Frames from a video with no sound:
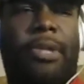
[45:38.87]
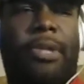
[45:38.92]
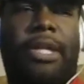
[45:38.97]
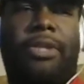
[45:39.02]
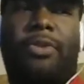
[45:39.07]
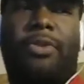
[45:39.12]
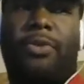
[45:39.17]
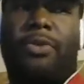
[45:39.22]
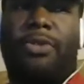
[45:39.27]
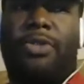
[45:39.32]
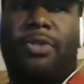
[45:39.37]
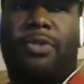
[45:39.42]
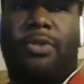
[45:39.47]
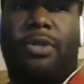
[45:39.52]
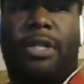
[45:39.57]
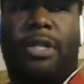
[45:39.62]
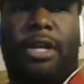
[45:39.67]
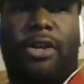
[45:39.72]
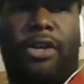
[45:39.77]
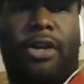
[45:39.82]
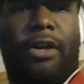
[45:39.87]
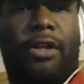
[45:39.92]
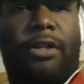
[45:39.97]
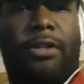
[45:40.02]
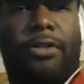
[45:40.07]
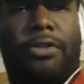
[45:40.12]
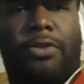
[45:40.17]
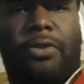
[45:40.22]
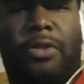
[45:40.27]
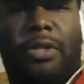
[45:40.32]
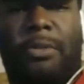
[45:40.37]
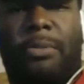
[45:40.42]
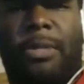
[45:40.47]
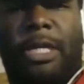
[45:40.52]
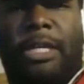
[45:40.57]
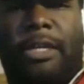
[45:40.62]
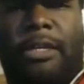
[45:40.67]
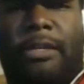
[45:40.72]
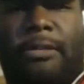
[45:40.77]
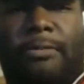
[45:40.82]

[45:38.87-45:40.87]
through a shooter like Call of Duty, man,